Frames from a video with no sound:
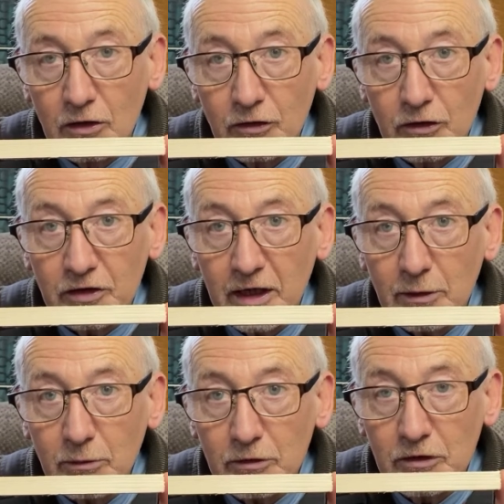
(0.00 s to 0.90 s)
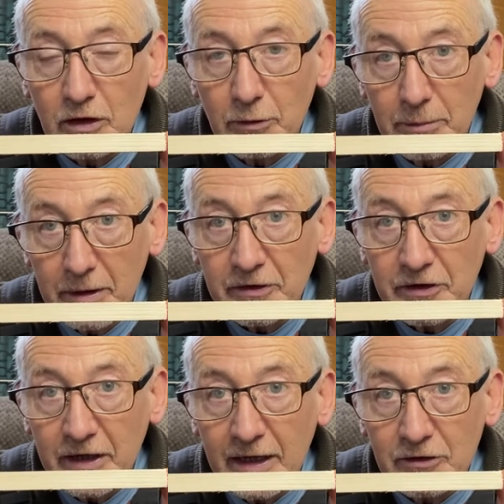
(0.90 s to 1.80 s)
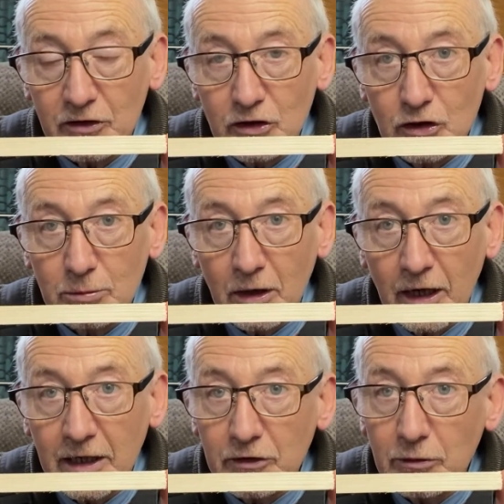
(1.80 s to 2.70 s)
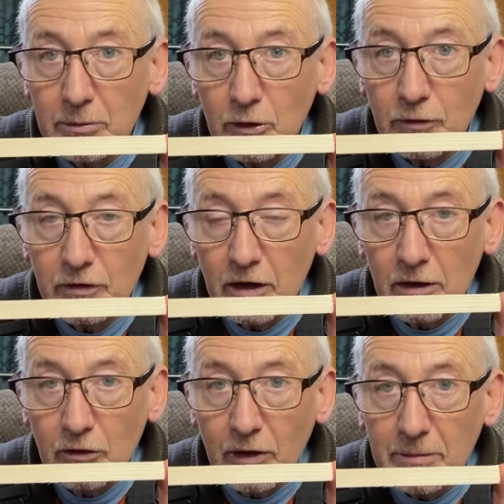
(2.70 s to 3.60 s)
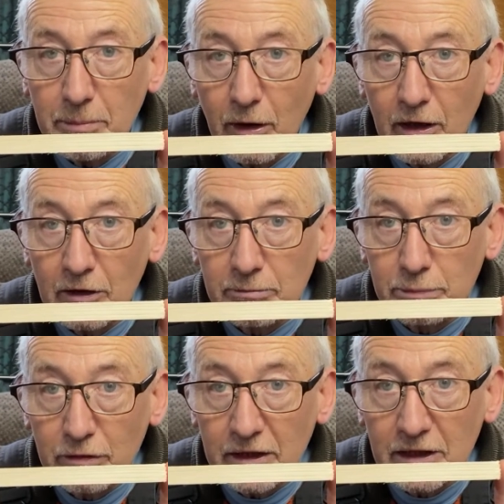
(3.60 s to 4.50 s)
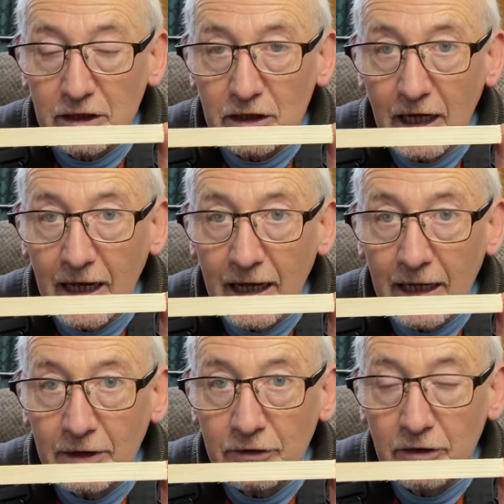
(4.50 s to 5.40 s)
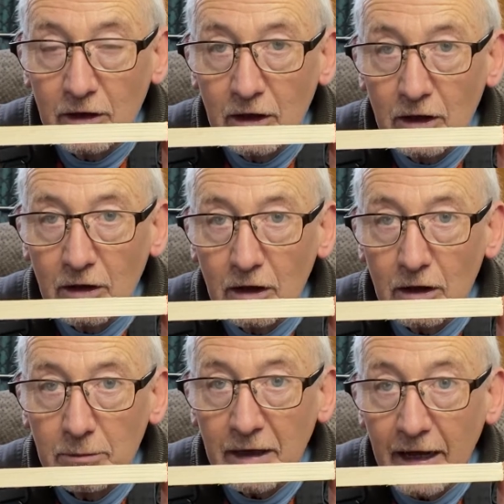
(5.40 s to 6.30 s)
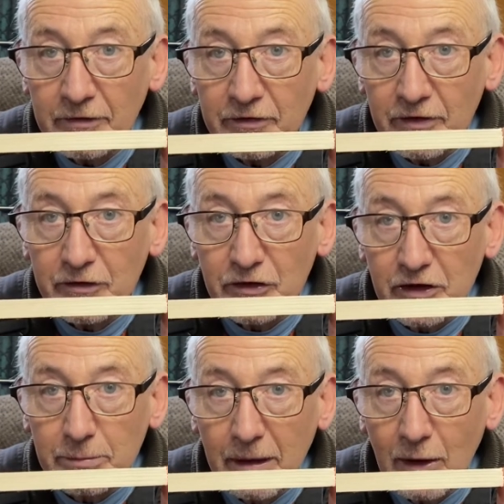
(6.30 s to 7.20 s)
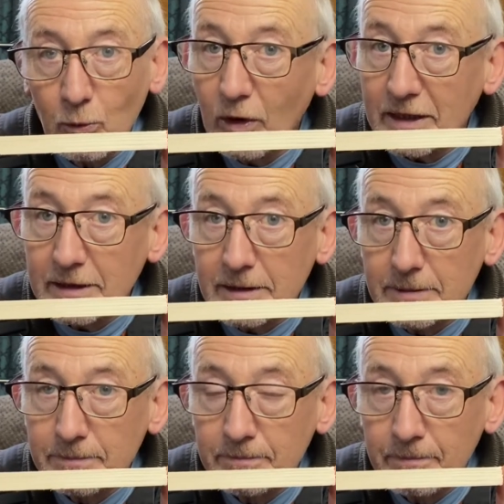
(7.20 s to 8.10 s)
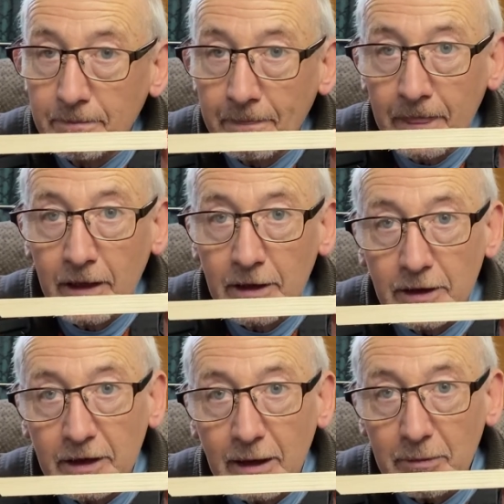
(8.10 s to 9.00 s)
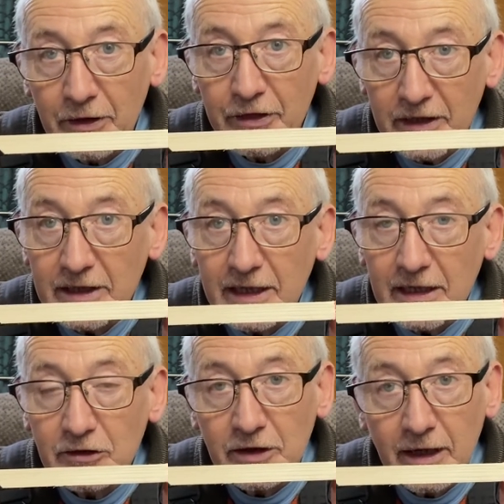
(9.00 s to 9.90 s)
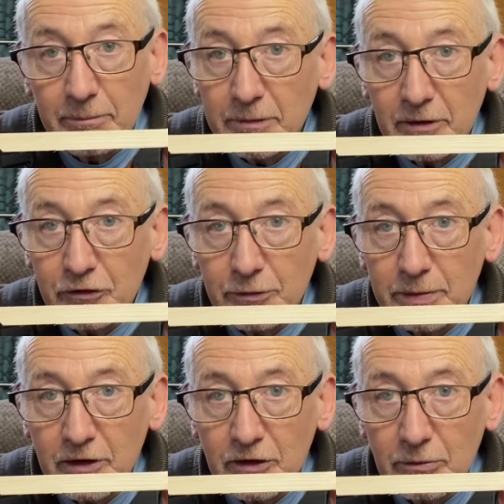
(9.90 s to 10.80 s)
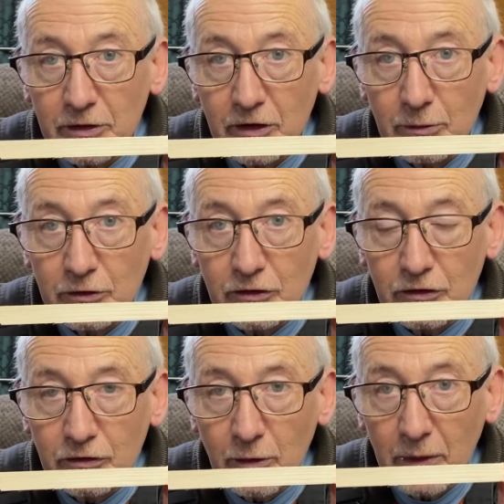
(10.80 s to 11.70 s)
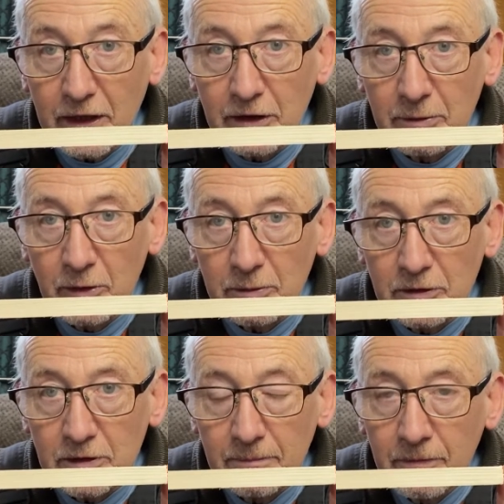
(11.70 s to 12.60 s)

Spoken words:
that when I painted it out in the summer, I had to remove a great pile of bricks and heavy 56-pound weights. Now my thinking is, and I haven't been able to speak to the original owners because they're away at the moment,